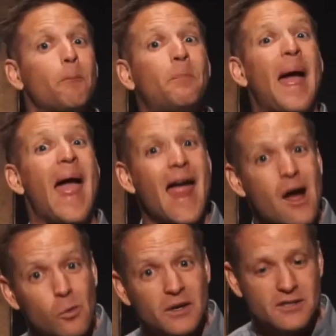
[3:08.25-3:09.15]

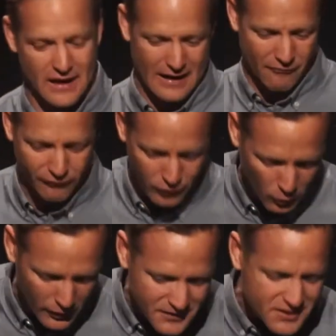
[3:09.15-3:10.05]
power to
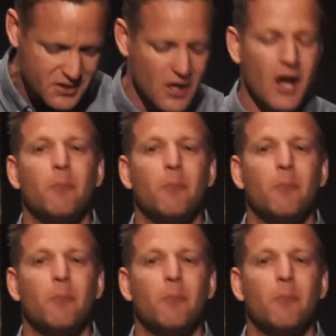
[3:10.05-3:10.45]
influence,